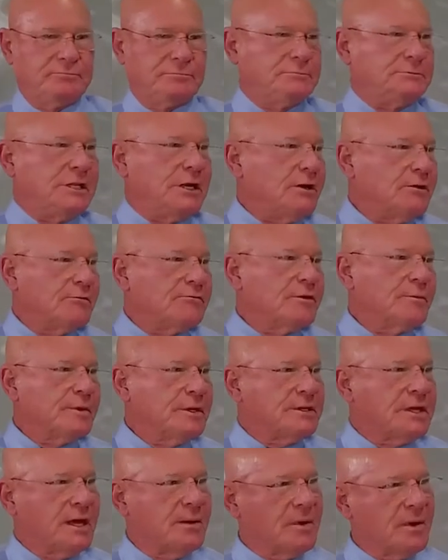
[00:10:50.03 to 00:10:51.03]
you know, from the
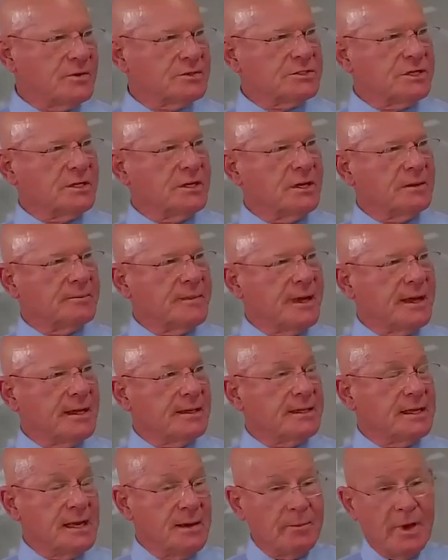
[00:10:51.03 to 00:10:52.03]
time I was a young
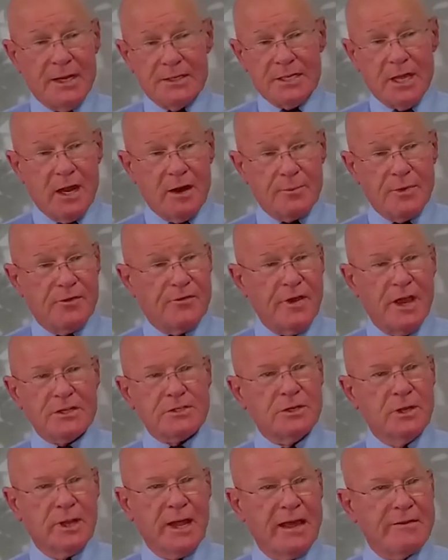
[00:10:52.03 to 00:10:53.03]
man. My entire
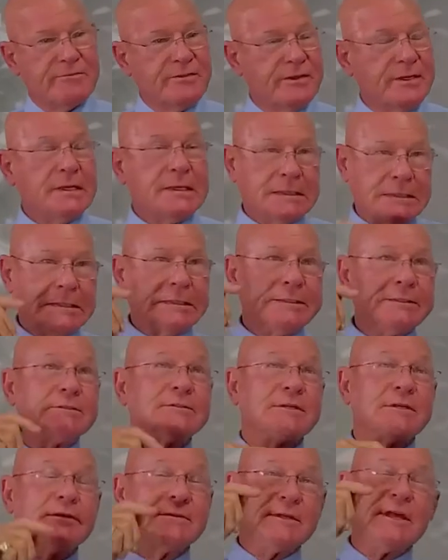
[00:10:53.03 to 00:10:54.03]
professional life,
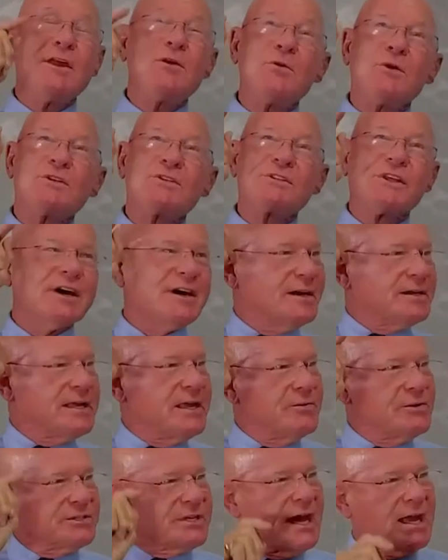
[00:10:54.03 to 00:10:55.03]
he was
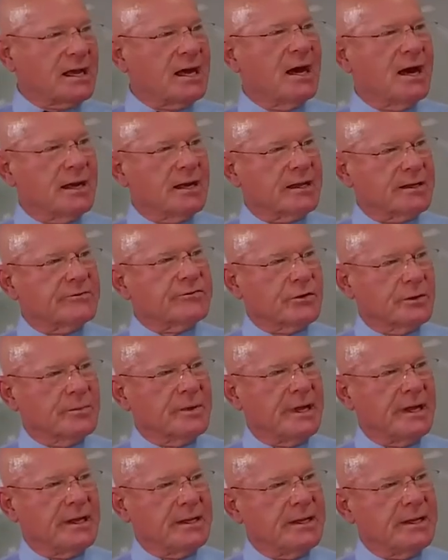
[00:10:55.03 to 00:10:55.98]
iconic for me.